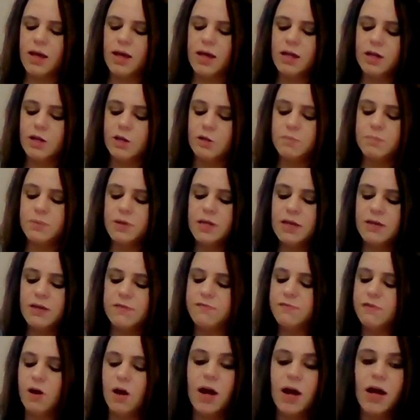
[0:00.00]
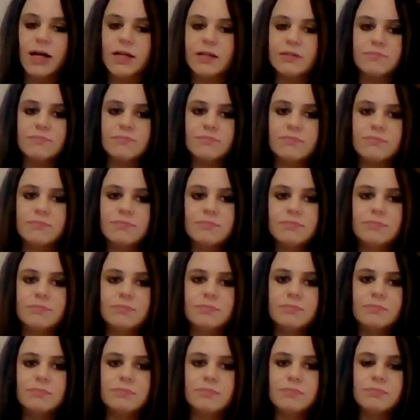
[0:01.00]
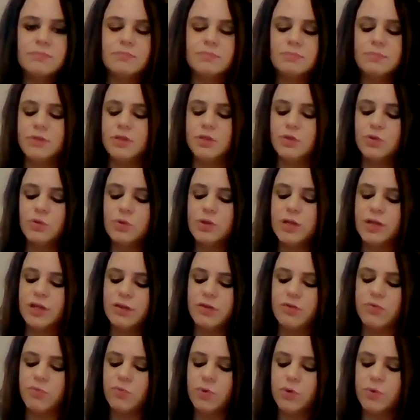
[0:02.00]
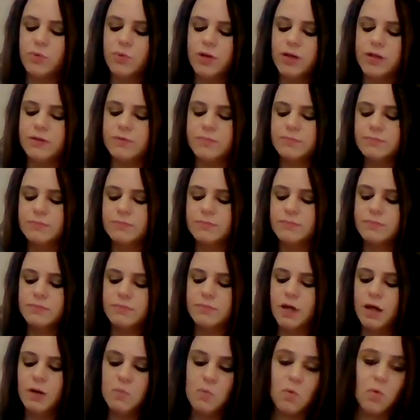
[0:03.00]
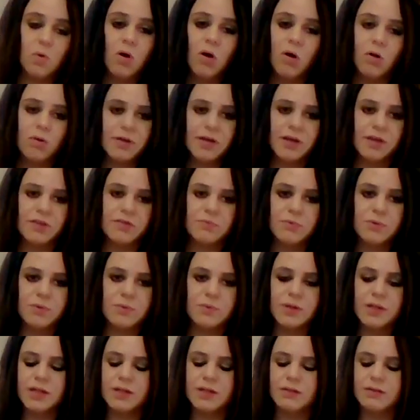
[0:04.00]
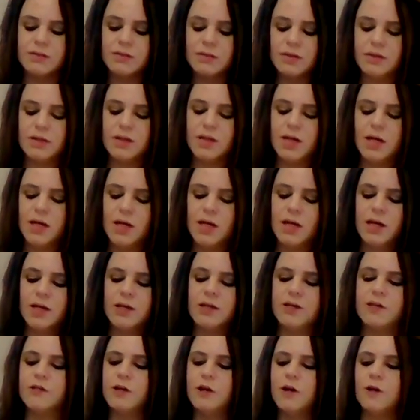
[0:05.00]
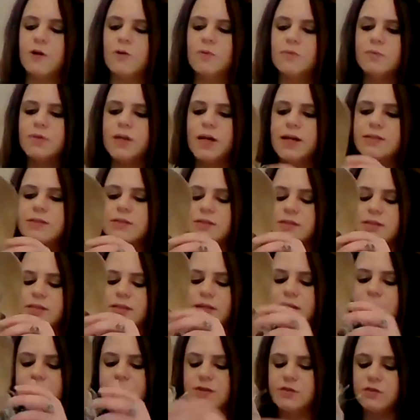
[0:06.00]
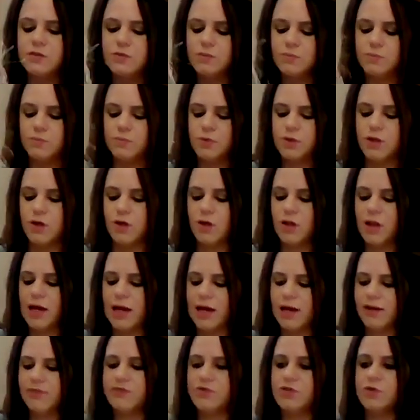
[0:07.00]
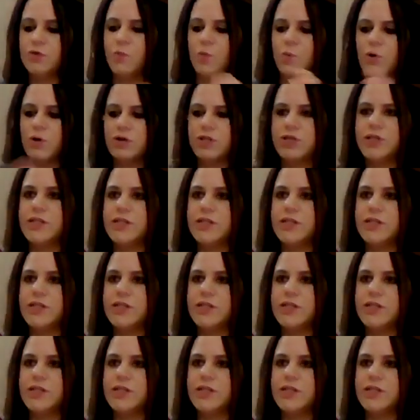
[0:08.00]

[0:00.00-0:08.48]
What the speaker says: it'll be fine. You'll get through it, and we'll all get through it. That's the thing, is we all have to work